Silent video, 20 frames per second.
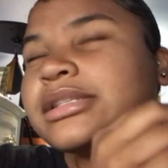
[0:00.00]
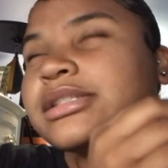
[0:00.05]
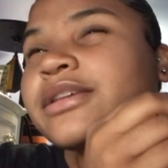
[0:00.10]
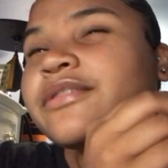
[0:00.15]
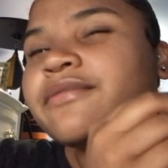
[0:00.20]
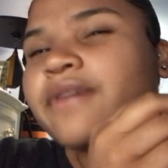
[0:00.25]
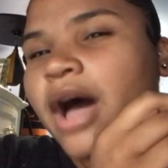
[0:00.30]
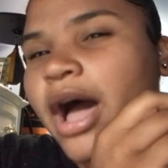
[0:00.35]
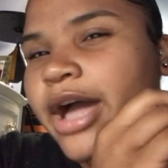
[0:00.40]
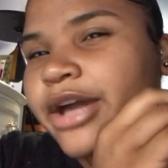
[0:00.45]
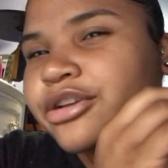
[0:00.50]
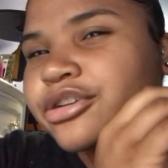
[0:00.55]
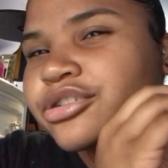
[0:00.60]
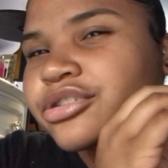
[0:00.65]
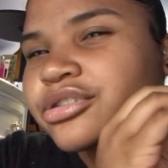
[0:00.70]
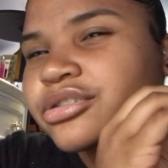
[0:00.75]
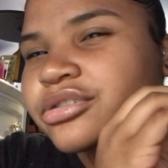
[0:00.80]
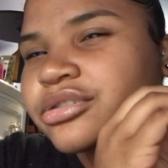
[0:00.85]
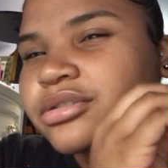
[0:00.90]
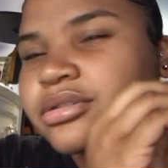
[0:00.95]

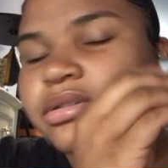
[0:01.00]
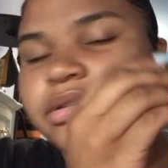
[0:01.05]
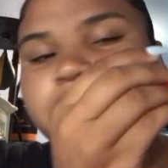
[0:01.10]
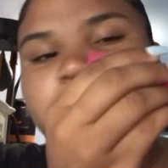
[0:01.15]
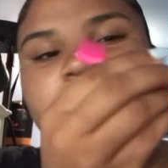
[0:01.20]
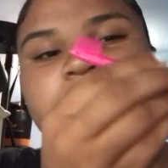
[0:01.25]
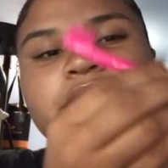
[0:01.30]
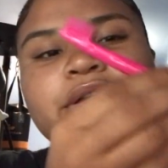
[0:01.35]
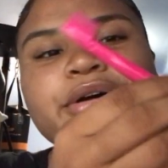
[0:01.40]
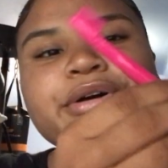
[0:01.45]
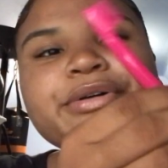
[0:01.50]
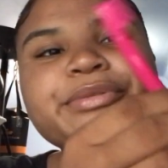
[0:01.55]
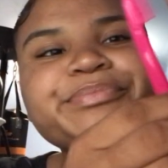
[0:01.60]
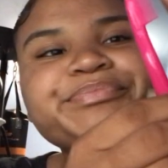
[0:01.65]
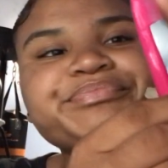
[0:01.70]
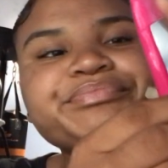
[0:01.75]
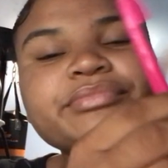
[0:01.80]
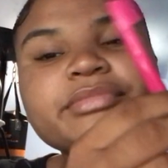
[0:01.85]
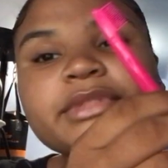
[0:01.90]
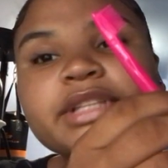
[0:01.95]
dividers. So
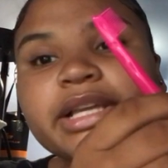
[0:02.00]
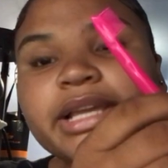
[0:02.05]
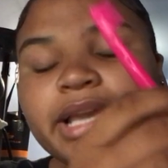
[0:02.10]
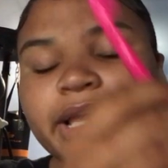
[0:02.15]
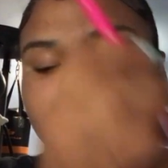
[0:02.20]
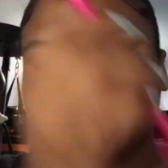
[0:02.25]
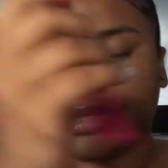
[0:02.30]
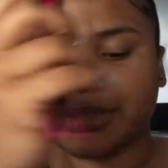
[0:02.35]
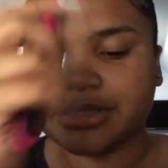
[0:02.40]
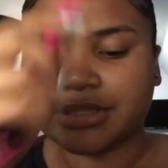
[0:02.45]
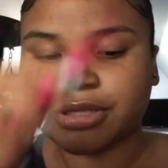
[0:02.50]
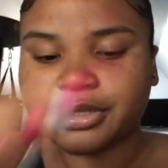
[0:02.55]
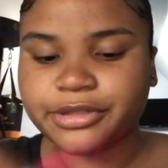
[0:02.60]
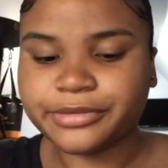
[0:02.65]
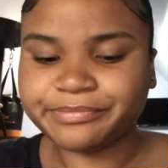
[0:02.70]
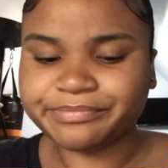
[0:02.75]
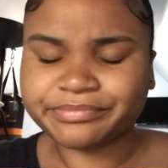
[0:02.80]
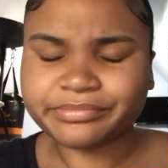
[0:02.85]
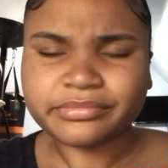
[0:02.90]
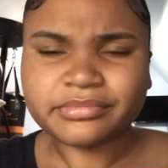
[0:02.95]
yeah,
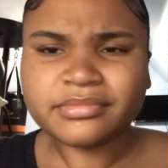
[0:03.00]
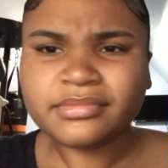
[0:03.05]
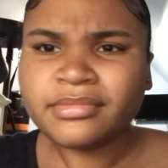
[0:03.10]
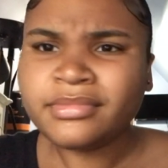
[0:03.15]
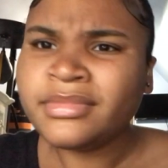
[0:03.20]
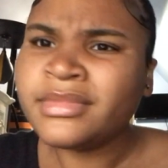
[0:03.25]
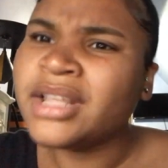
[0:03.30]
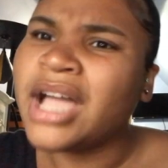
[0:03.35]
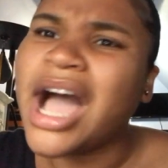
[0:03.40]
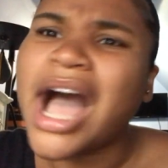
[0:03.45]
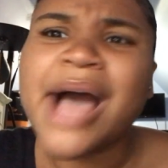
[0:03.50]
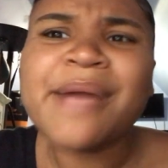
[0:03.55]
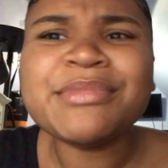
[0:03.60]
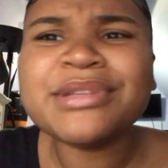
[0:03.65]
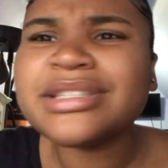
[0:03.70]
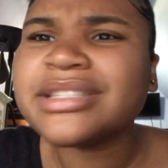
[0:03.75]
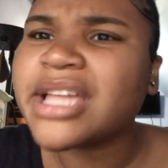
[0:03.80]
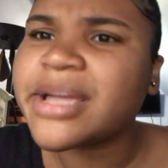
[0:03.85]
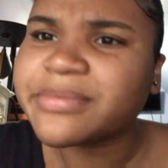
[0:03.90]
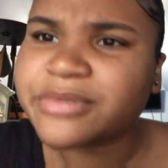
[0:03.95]
so I'm gonna
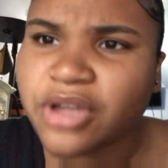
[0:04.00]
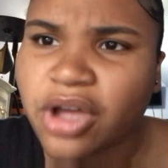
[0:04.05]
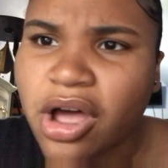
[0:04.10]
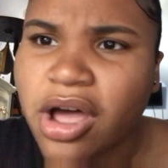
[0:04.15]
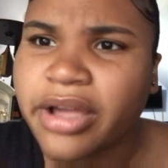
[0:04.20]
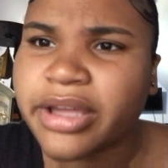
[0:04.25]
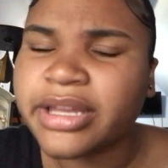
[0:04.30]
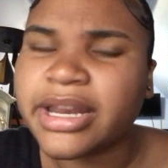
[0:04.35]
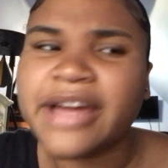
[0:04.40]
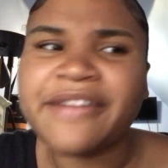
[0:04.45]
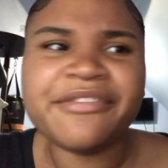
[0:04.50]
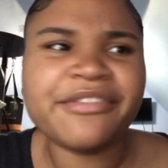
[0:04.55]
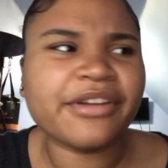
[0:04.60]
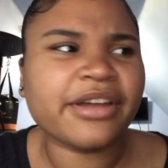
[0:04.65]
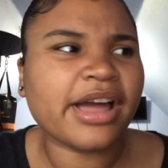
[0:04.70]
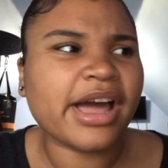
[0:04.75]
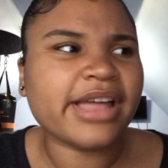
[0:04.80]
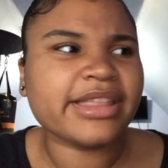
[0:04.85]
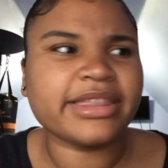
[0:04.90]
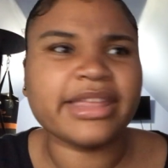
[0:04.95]
stop talking. I
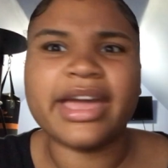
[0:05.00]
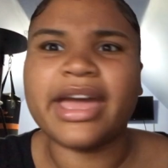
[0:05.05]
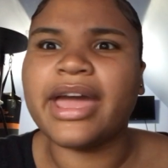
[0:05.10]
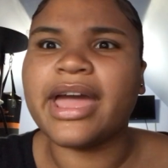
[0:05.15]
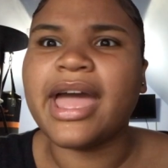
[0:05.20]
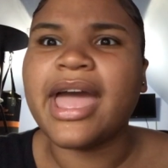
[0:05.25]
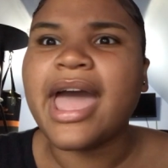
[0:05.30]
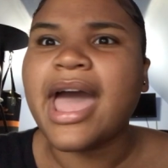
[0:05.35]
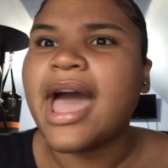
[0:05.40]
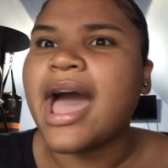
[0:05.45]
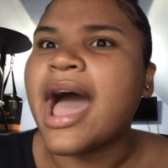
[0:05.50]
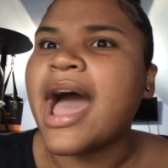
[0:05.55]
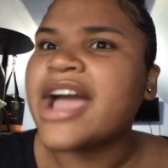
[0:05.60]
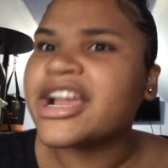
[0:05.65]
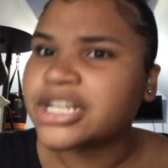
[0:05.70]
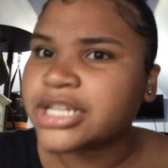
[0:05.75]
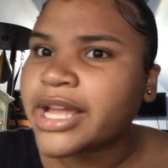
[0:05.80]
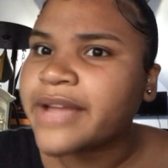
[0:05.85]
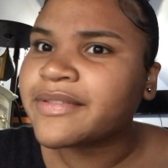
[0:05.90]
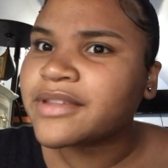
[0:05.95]
forgot that I
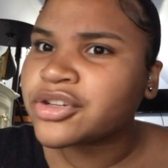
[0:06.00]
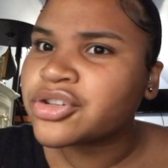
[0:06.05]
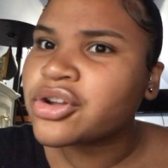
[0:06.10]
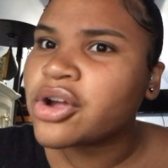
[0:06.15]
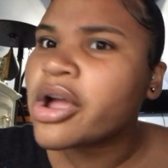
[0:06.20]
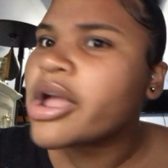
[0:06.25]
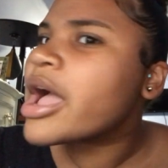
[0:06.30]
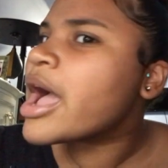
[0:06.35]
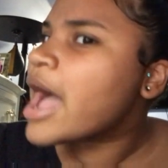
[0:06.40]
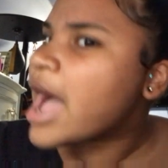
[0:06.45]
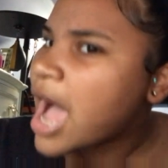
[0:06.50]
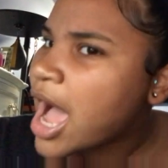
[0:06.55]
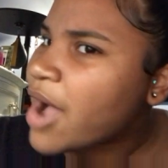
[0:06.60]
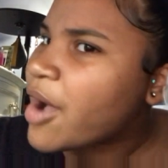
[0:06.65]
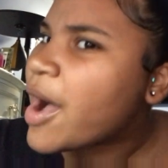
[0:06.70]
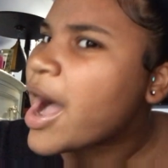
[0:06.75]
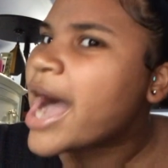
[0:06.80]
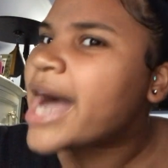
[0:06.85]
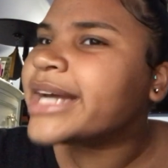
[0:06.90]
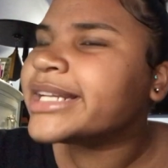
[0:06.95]
actually have to show y'all
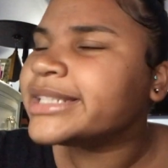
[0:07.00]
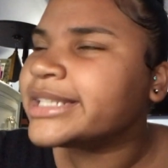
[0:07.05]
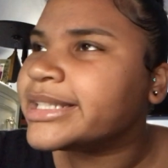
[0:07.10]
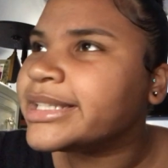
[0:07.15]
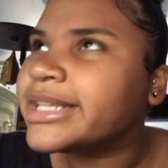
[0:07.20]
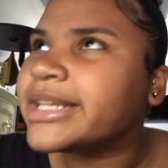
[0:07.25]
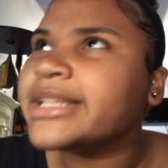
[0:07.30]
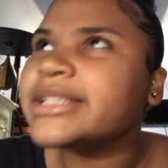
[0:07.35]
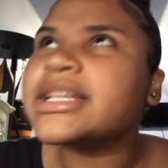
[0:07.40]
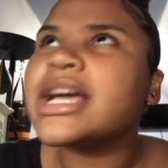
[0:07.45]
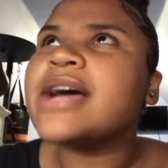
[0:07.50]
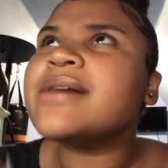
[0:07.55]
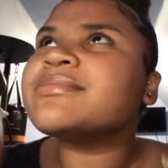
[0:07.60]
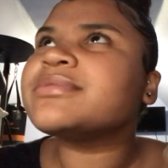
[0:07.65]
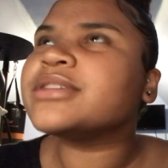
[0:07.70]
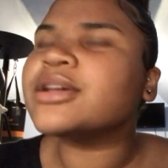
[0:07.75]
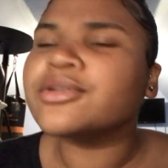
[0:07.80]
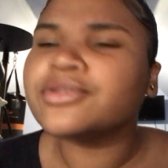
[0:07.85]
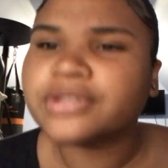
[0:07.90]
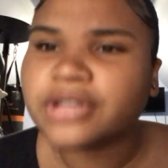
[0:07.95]
how I did this. I'm
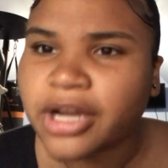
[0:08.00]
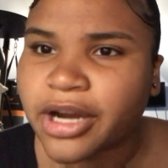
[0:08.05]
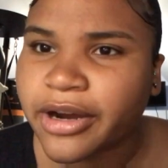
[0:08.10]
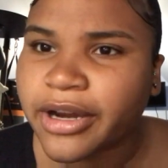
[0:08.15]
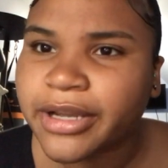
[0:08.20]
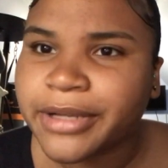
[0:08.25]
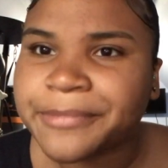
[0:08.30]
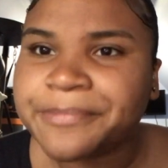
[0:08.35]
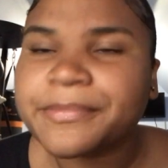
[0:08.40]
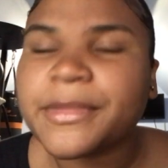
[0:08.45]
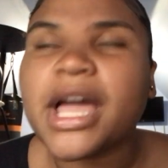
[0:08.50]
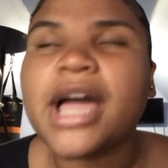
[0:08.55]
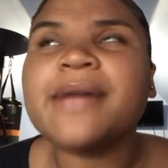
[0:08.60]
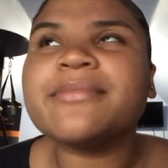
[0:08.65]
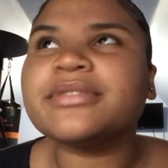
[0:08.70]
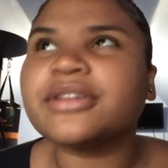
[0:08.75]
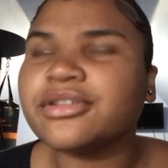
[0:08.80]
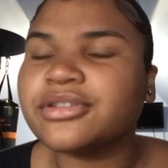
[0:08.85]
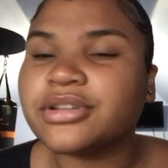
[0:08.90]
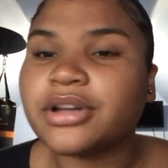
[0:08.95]
so sorry.
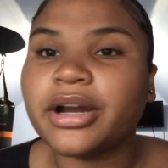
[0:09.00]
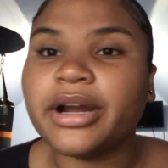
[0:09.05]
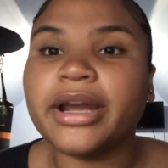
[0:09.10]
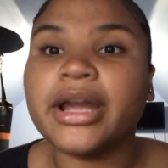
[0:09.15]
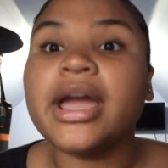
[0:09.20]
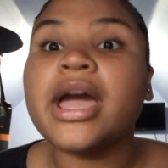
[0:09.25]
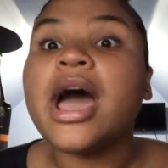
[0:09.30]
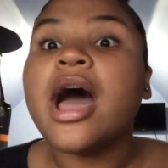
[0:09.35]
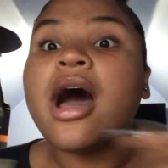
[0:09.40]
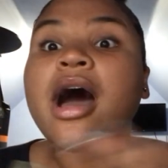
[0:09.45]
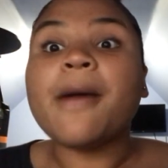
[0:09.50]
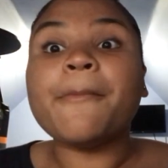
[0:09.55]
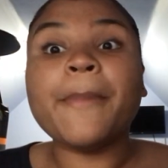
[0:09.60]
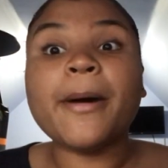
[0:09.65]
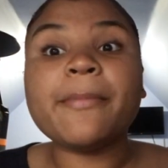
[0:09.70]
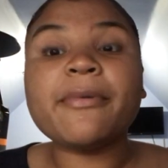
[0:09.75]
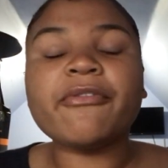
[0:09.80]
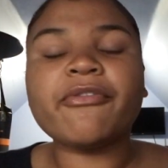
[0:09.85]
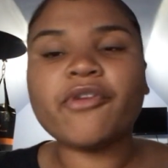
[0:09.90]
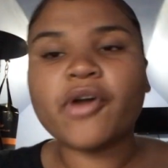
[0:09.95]

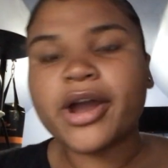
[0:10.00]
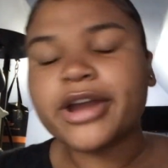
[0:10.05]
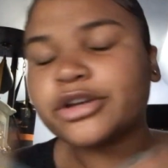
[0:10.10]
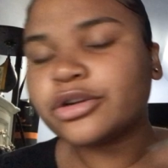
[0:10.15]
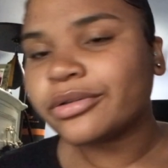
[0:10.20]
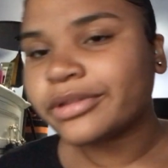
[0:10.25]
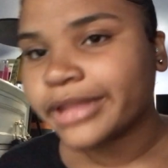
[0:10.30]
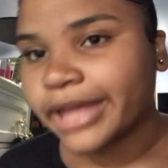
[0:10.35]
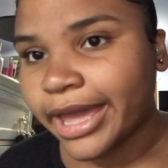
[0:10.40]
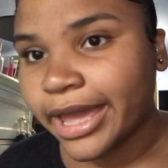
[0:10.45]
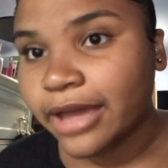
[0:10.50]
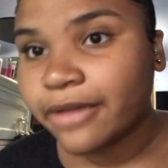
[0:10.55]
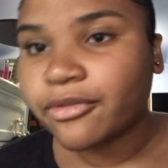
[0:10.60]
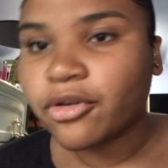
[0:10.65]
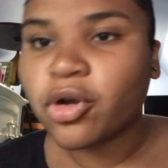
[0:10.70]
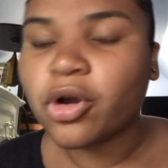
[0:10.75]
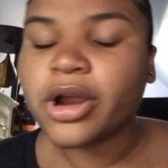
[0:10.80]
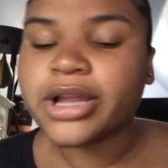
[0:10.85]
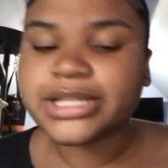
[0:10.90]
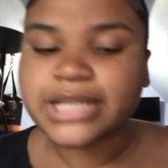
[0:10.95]
But before I do that, of
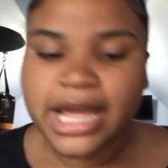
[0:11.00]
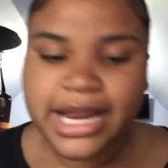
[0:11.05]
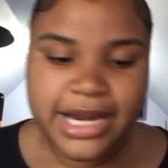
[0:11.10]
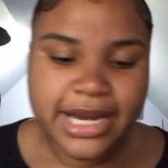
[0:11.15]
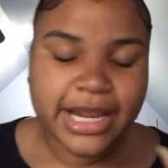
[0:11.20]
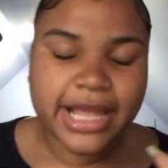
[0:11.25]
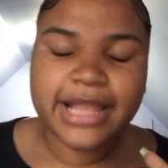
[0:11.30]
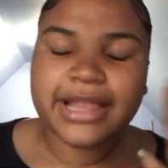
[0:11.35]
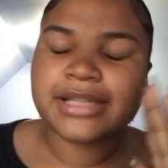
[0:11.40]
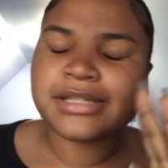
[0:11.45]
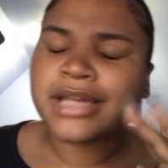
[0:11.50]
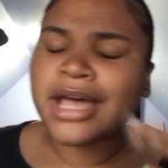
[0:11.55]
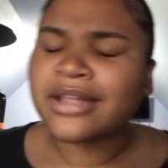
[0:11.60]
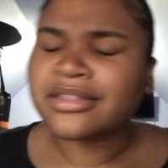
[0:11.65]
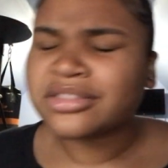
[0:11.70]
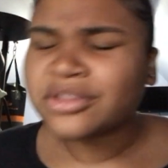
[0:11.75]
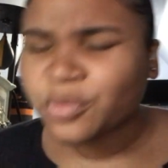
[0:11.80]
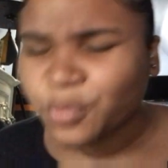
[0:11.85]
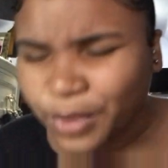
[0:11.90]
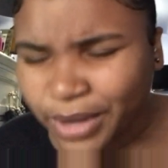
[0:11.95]
course, I need to get this
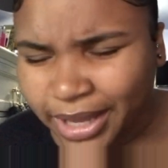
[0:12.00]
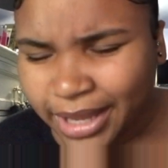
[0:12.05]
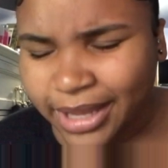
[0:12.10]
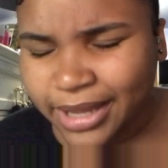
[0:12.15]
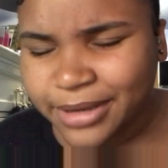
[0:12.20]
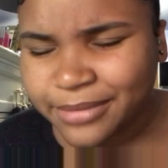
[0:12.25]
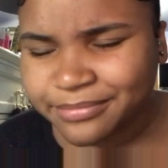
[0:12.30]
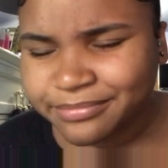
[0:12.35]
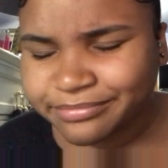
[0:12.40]
out the way.